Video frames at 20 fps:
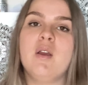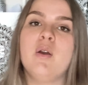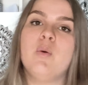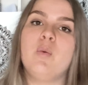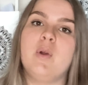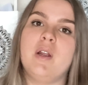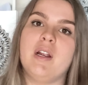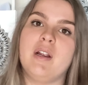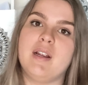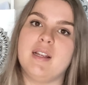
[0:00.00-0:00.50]

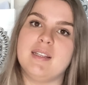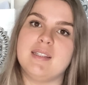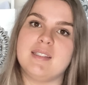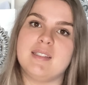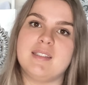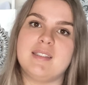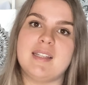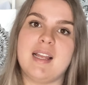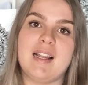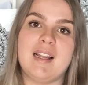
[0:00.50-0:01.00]
whereas
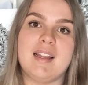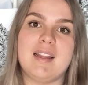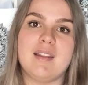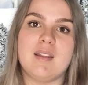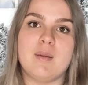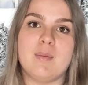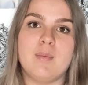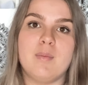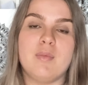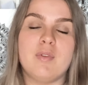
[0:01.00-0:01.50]
selling
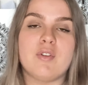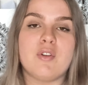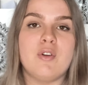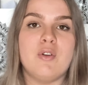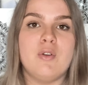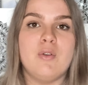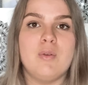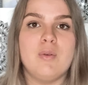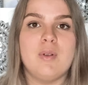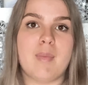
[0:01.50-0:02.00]
them
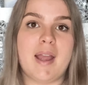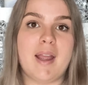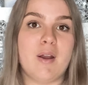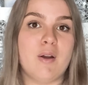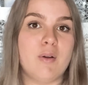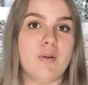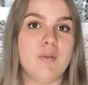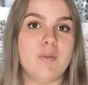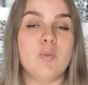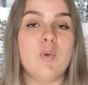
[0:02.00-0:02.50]
through my
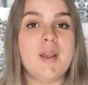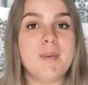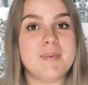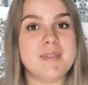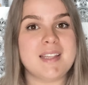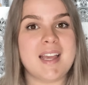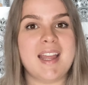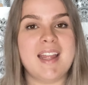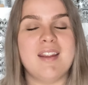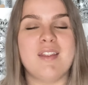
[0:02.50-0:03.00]
own
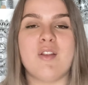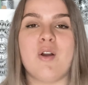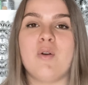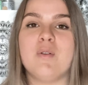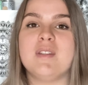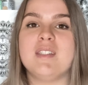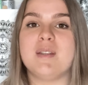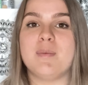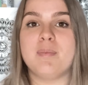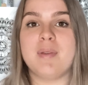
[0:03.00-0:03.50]
website and
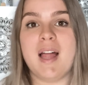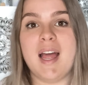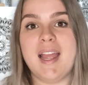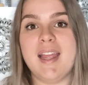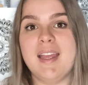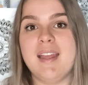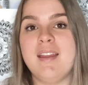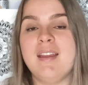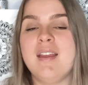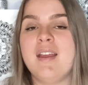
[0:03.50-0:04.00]
own
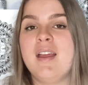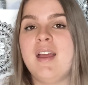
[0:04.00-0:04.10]
supplier,